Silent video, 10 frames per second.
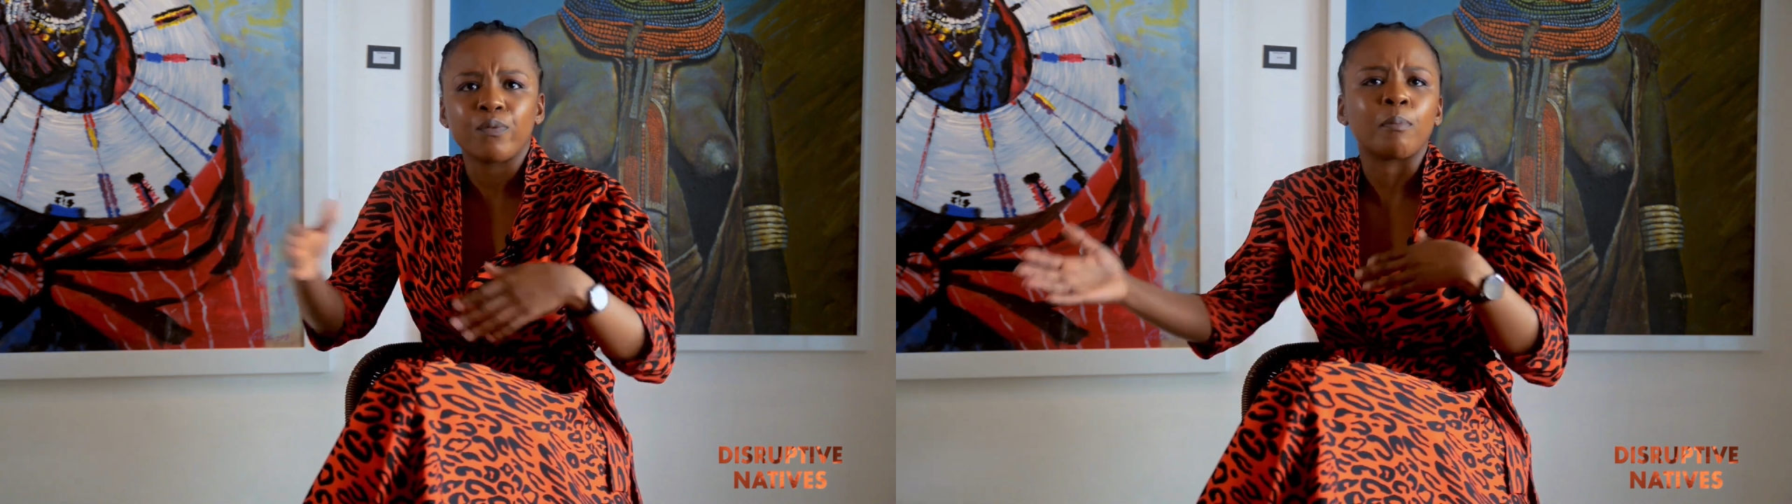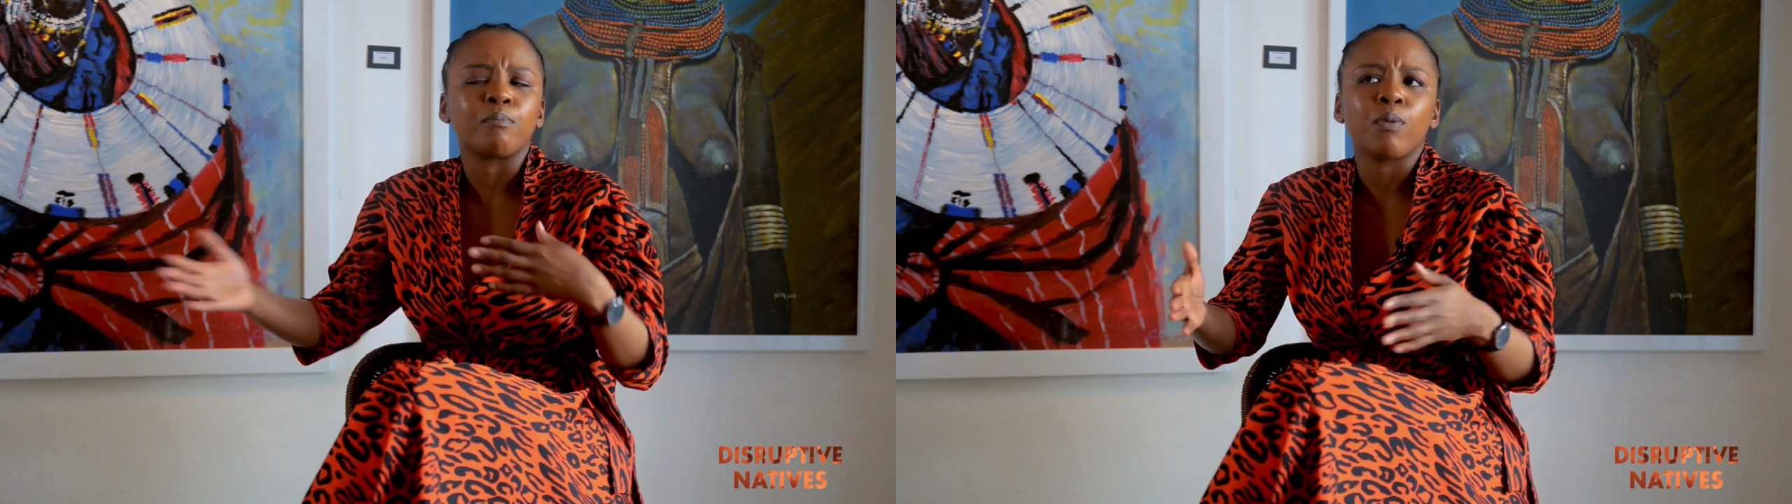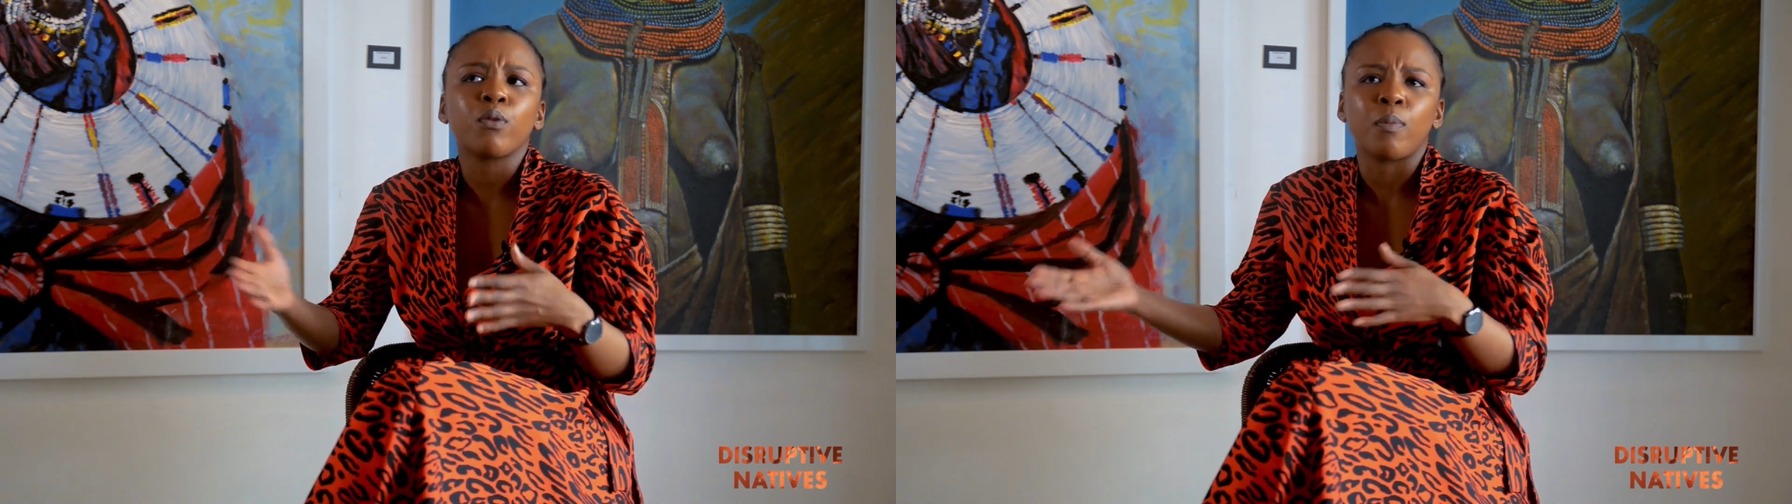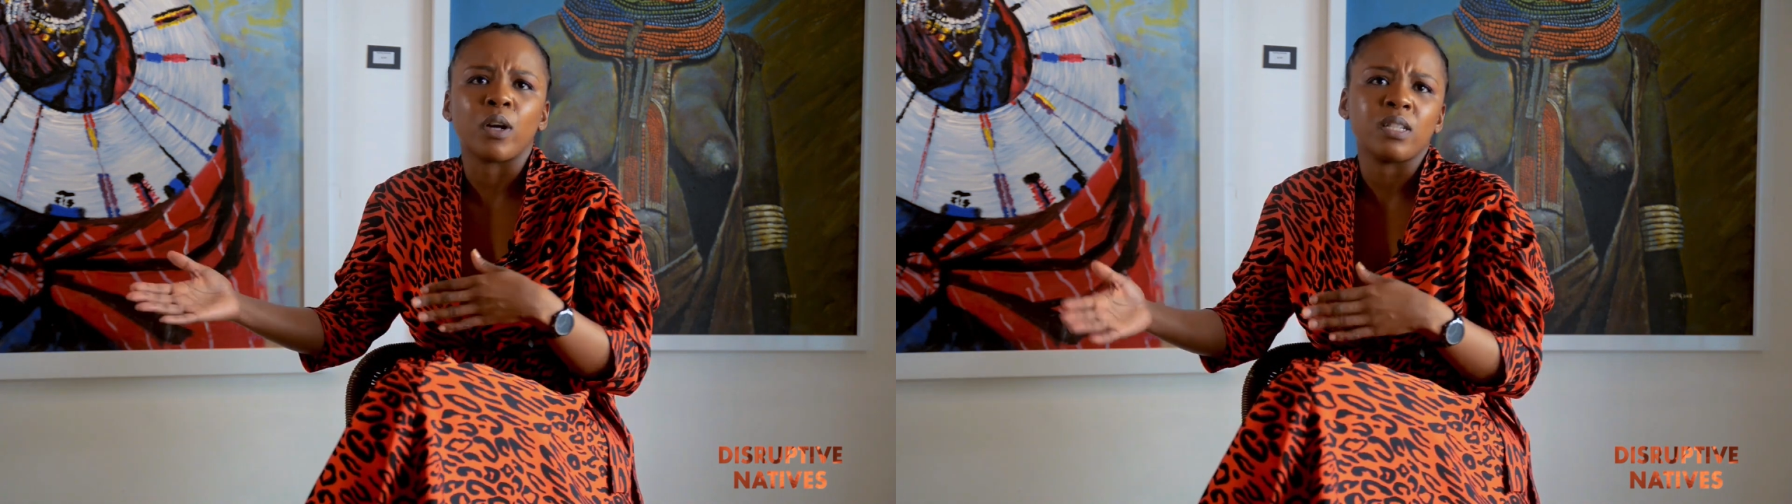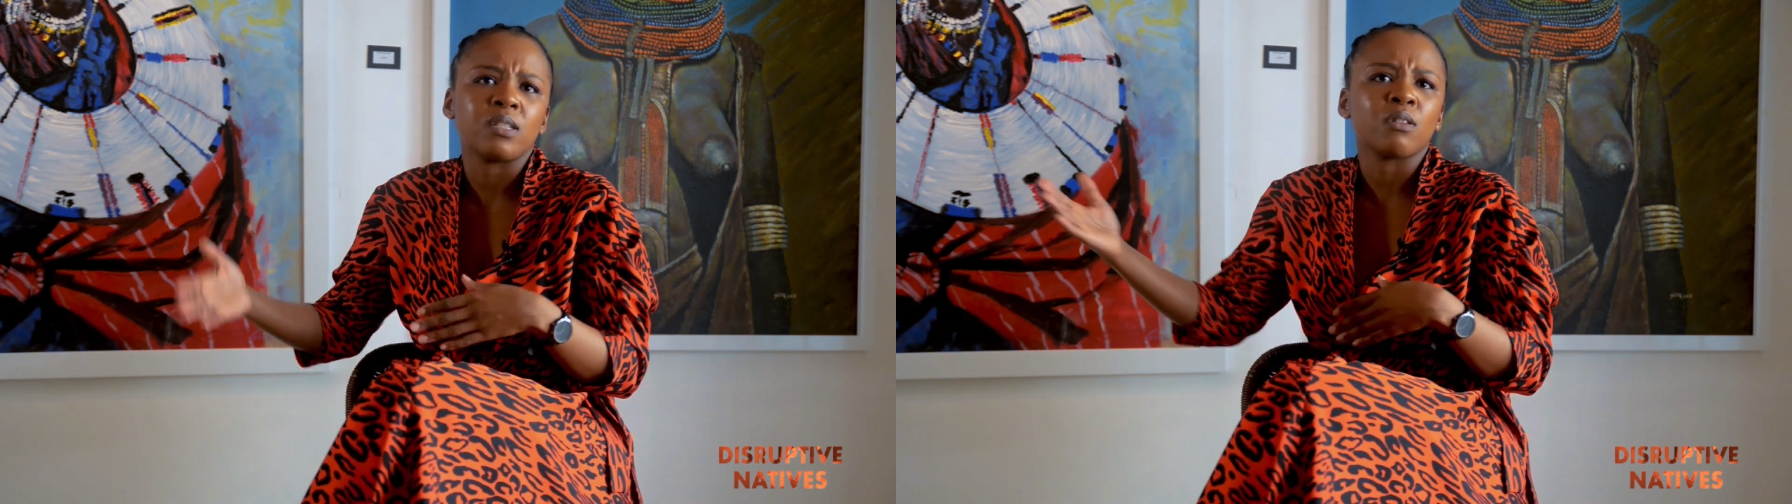from both
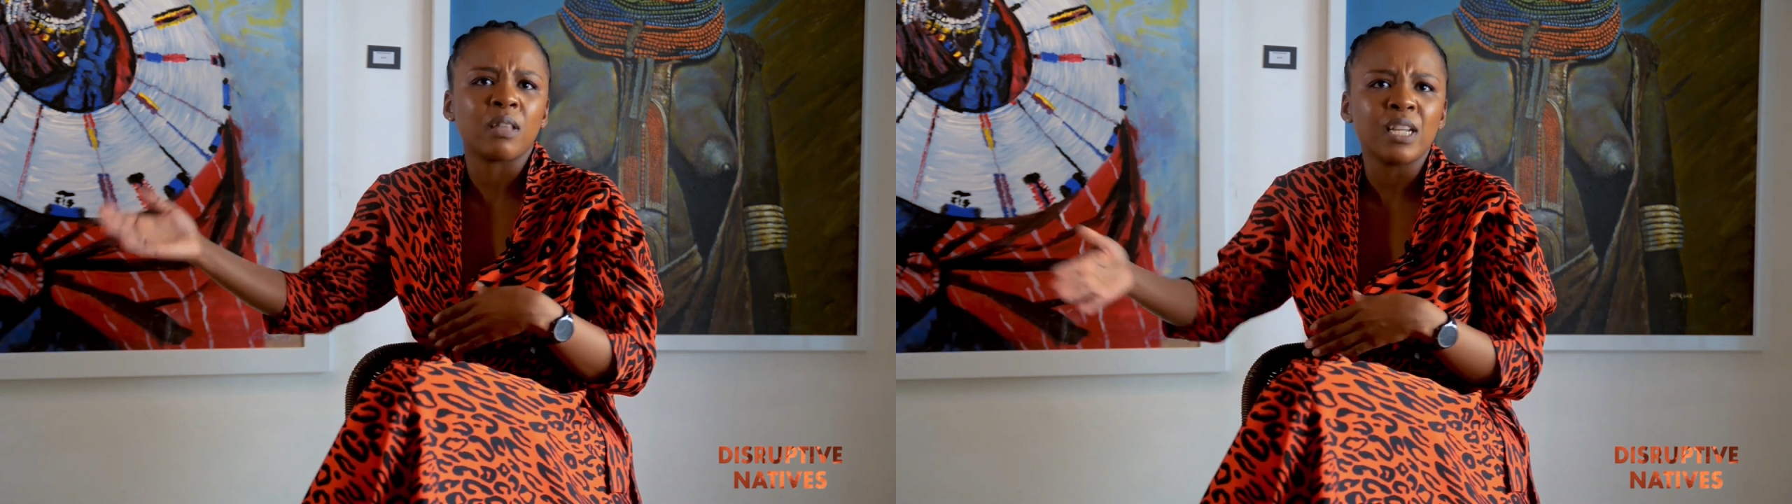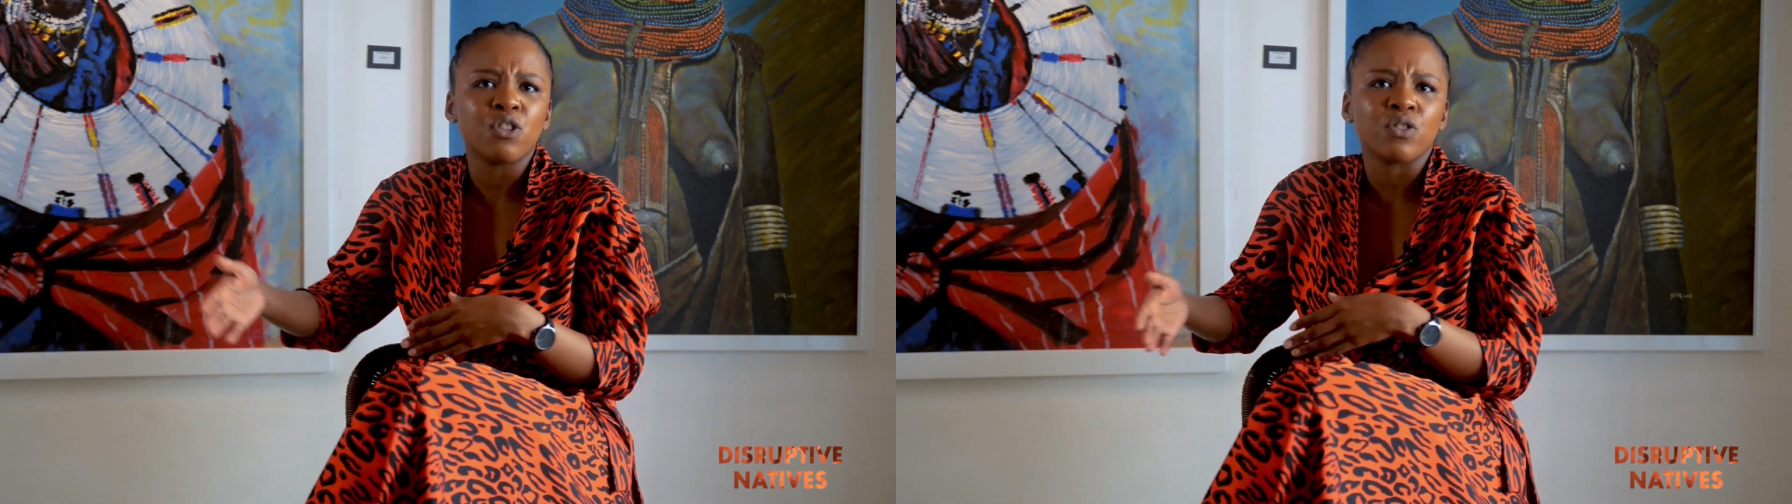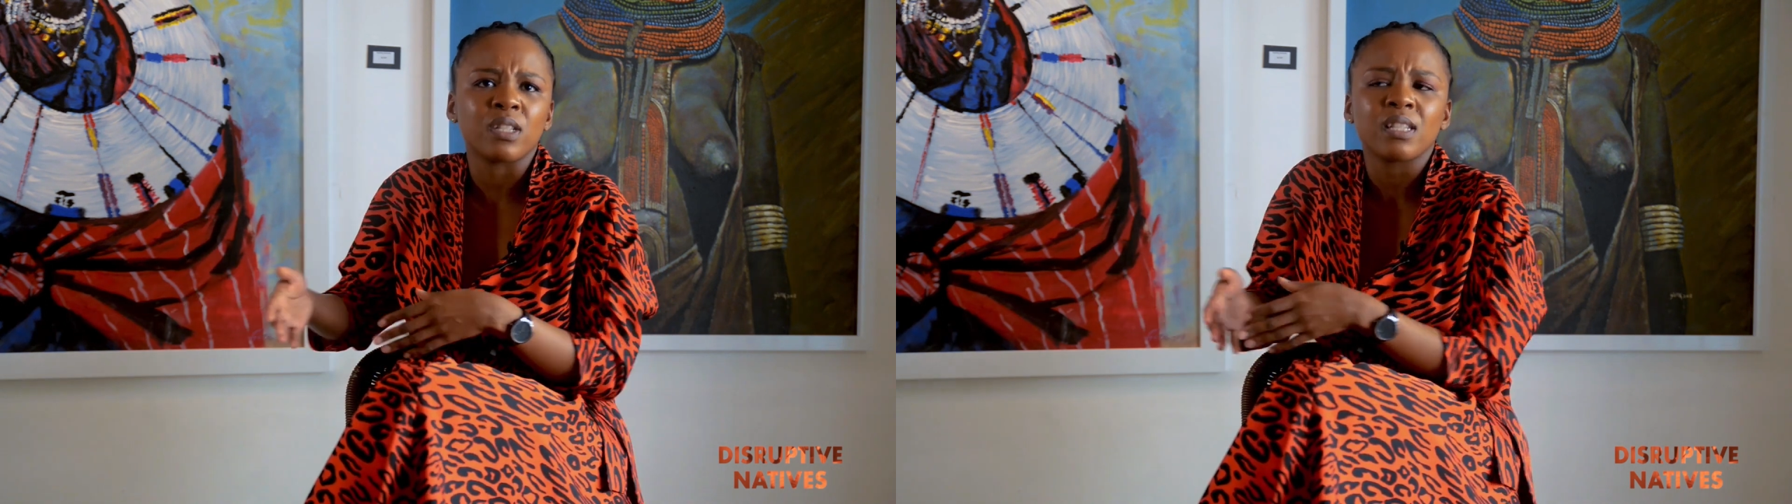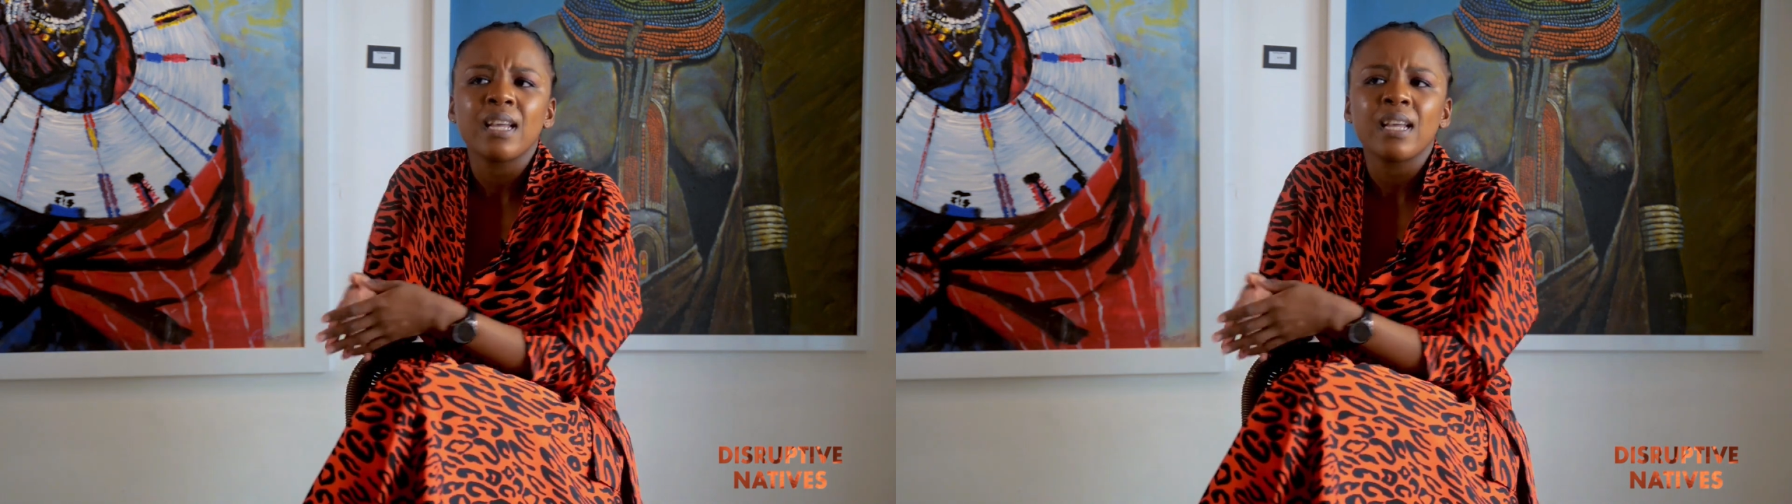parties, so the interests,